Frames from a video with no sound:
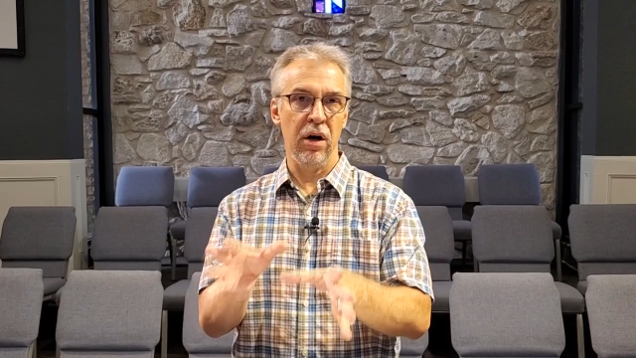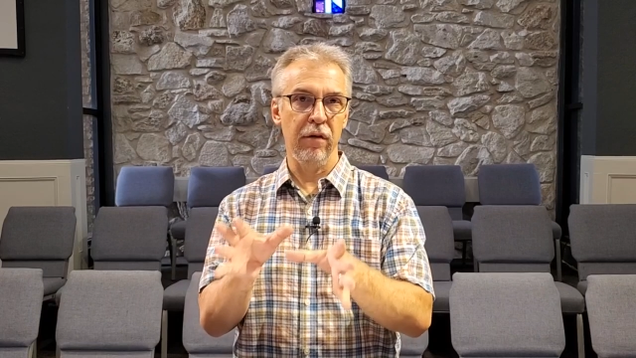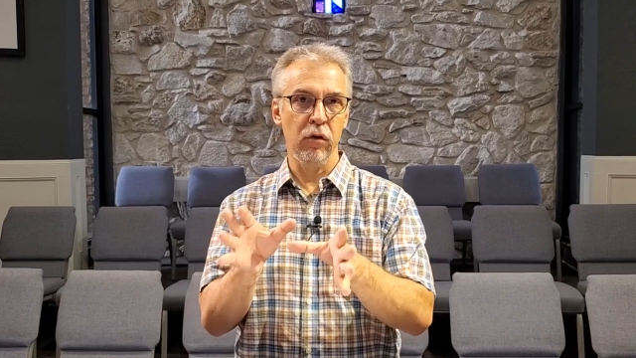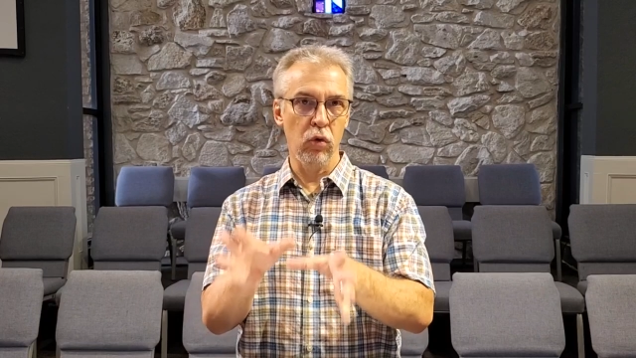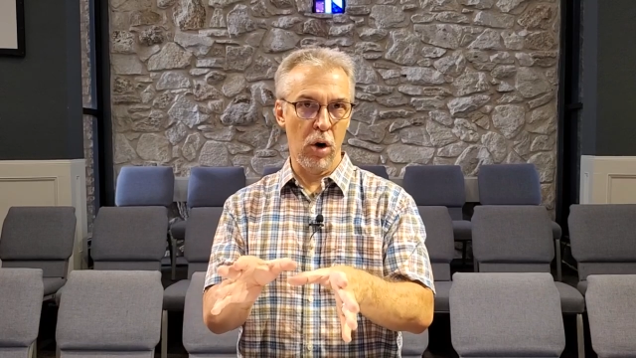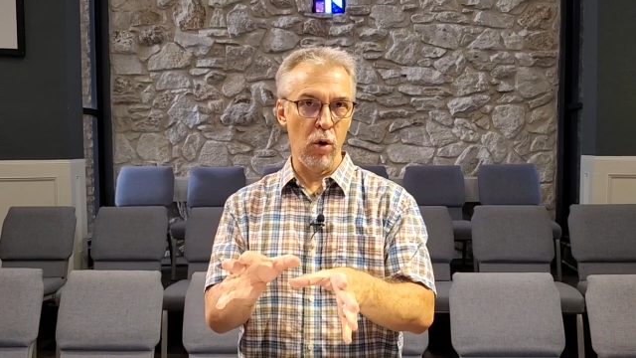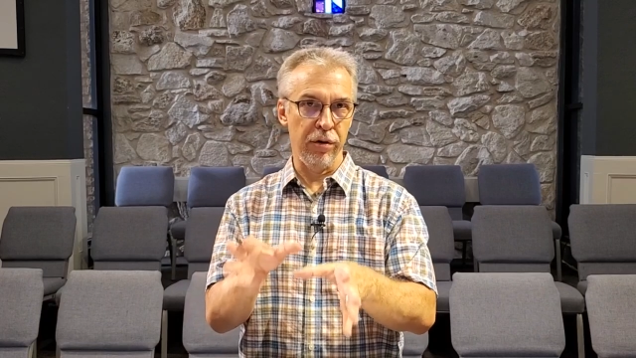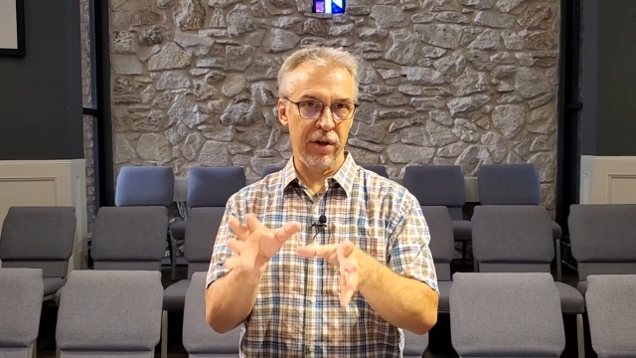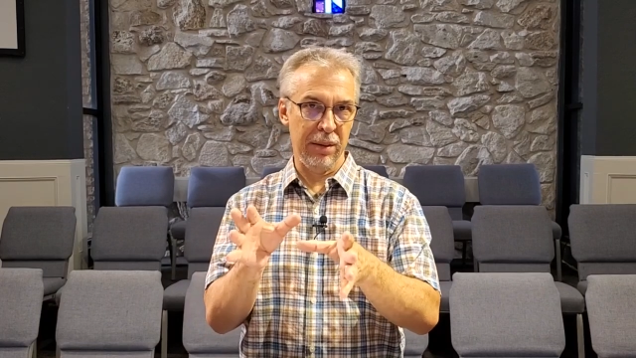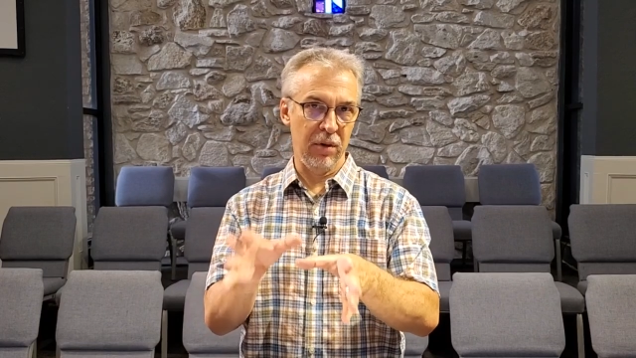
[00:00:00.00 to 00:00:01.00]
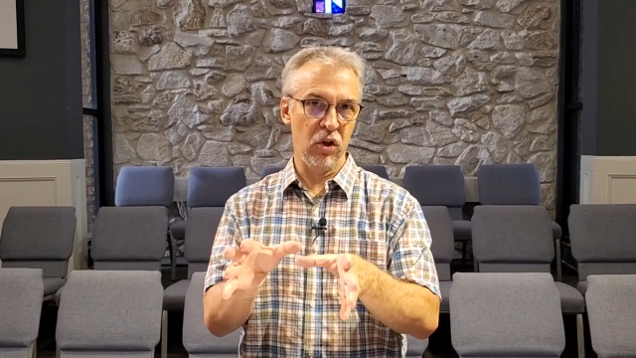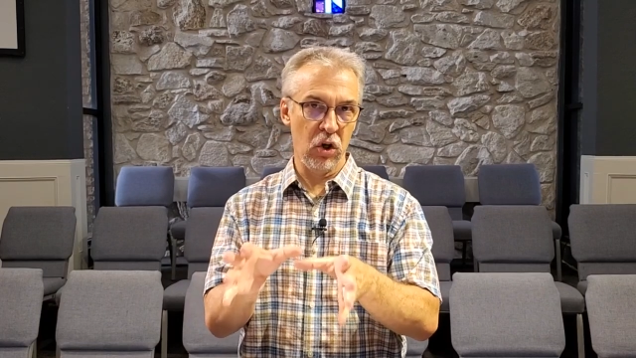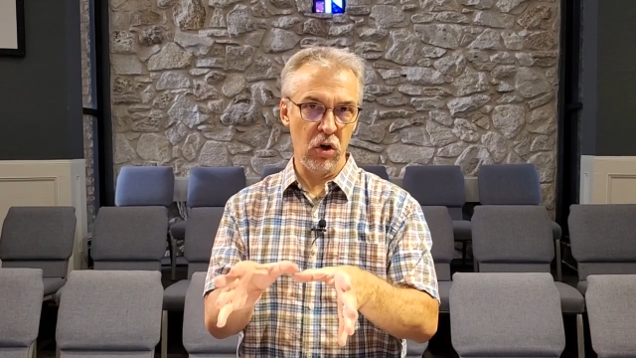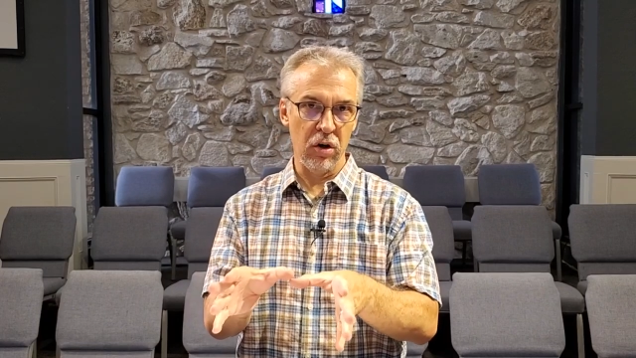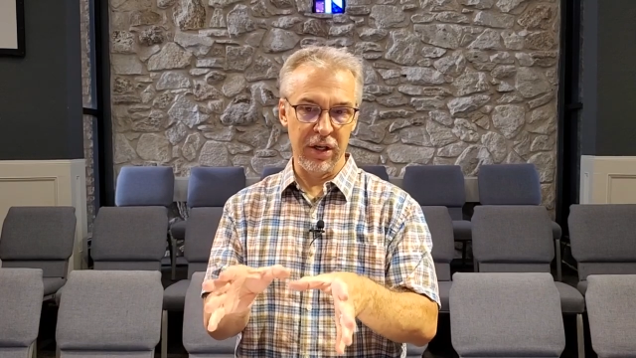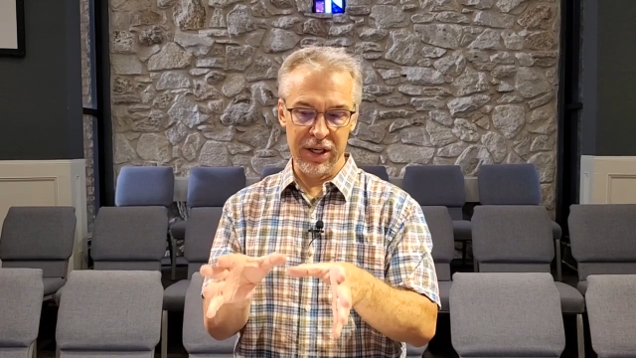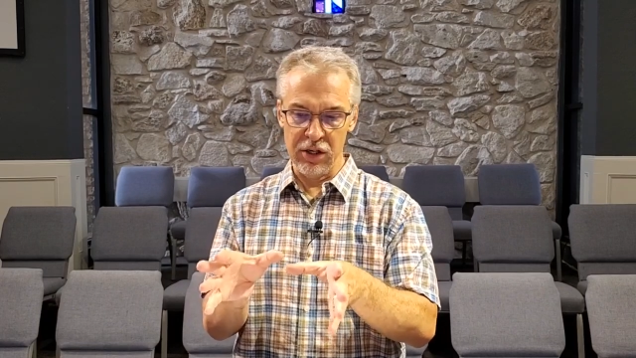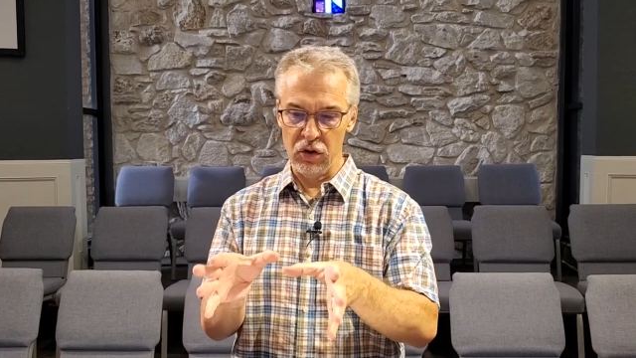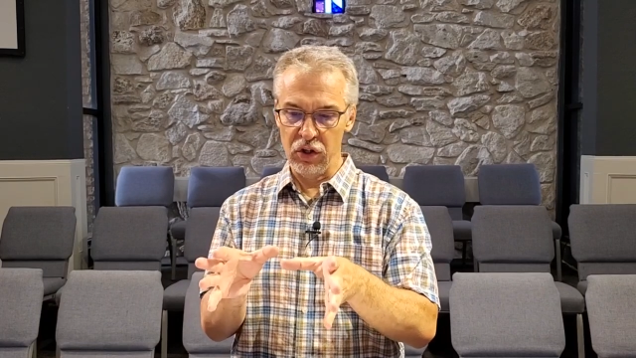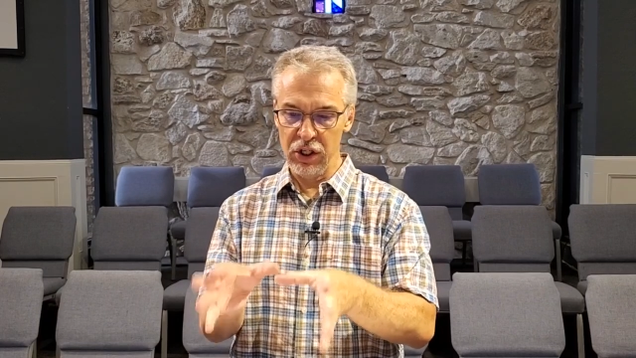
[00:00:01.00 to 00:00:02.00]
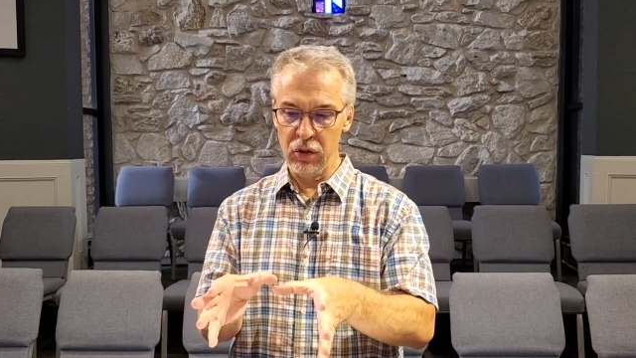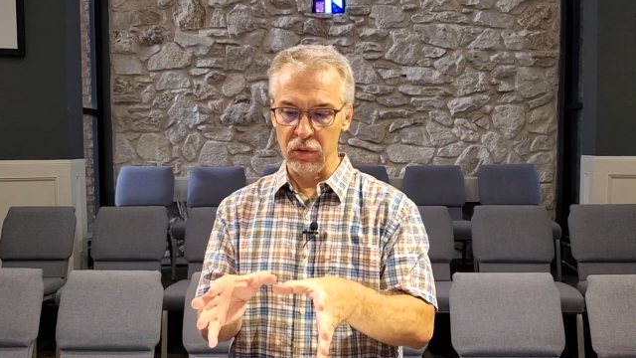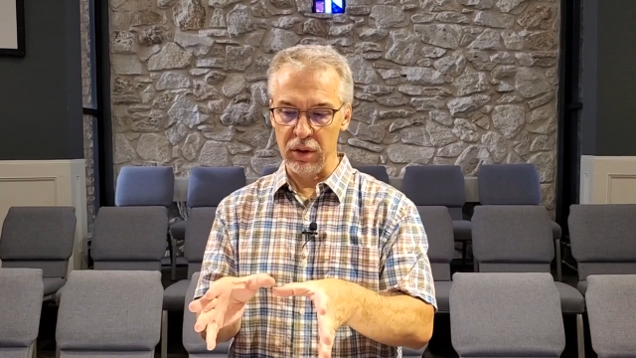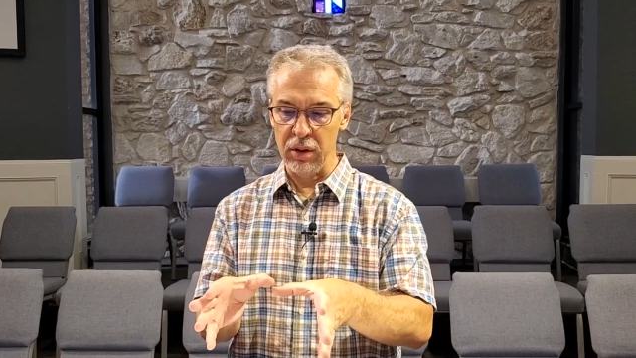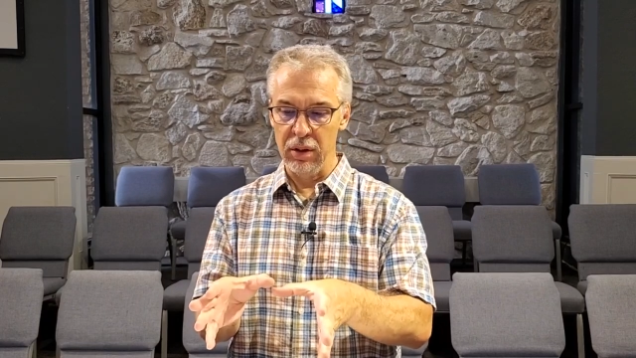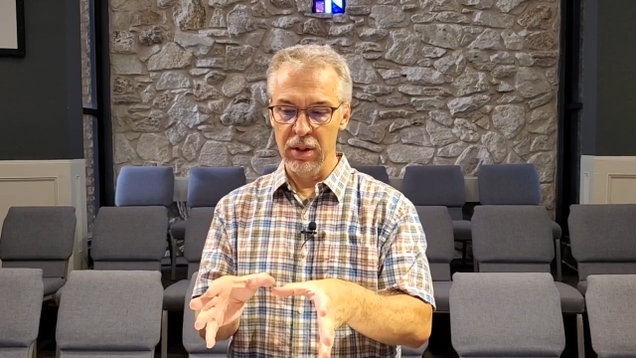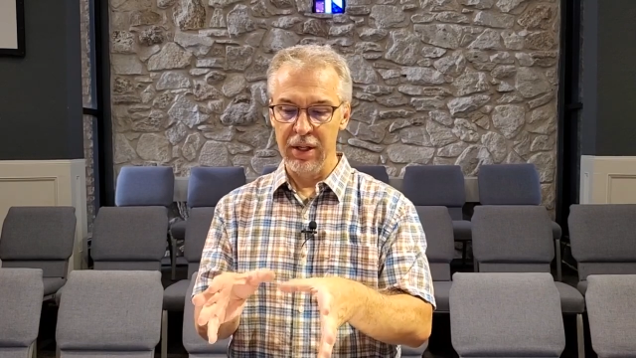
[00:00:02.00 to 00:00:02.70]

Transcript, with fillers: of growth and maturity in your children.